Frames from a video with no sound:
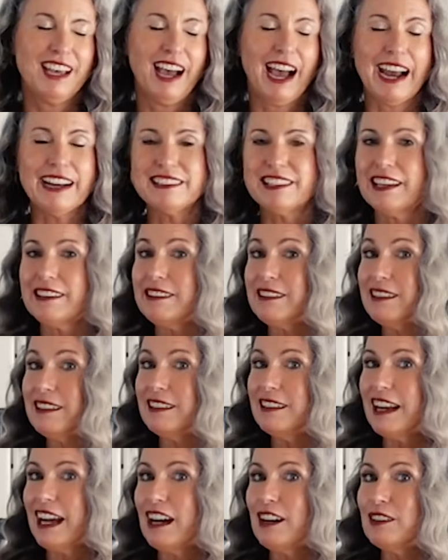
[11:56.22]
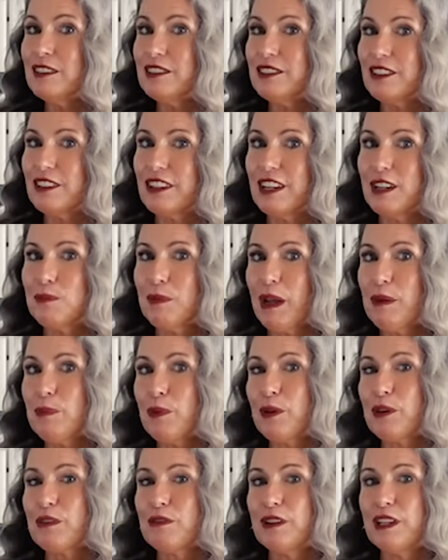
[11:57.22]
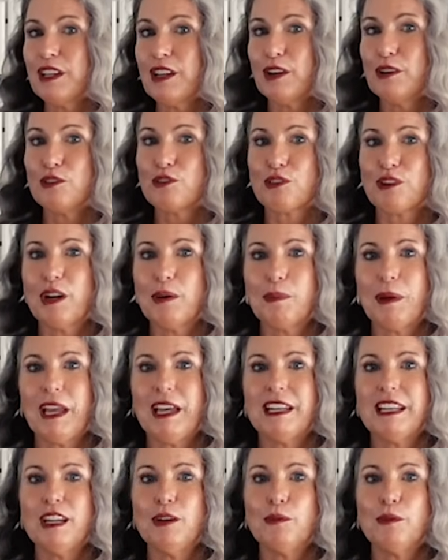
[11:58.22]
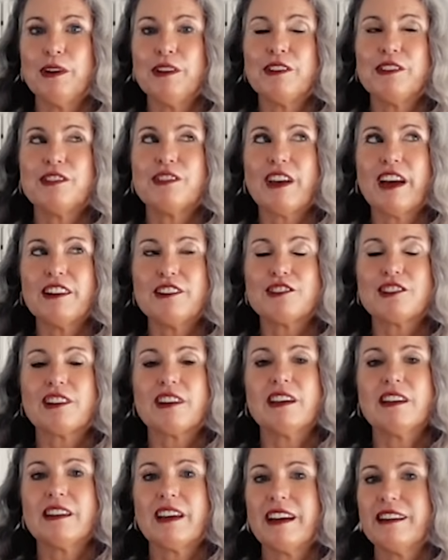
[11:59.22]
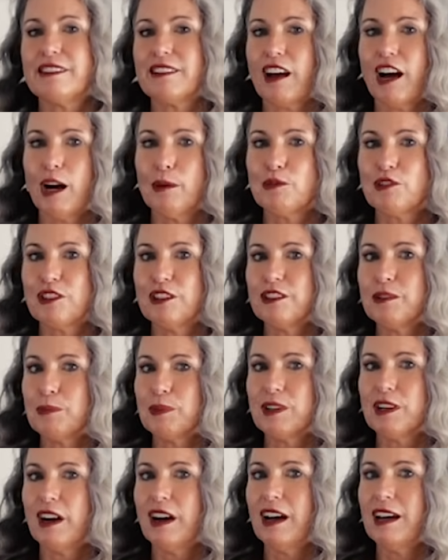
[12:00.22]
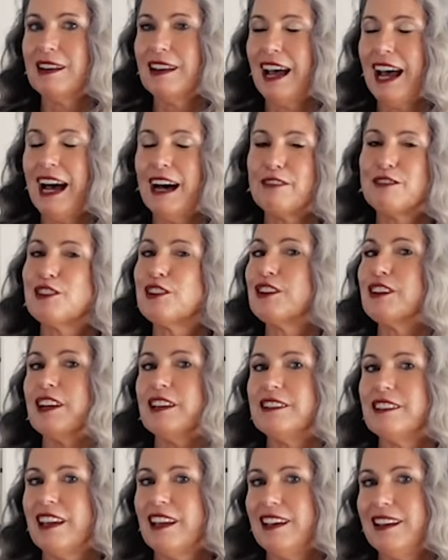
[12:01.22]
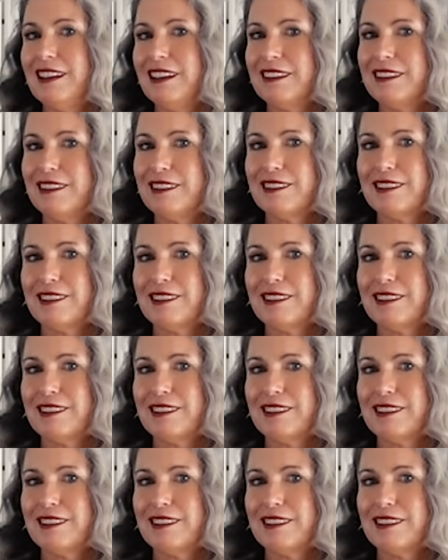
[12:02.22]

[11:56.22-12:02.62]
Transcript: I tested it out during my Puerto Rico trip, and it was such a nice option to put on after a day in the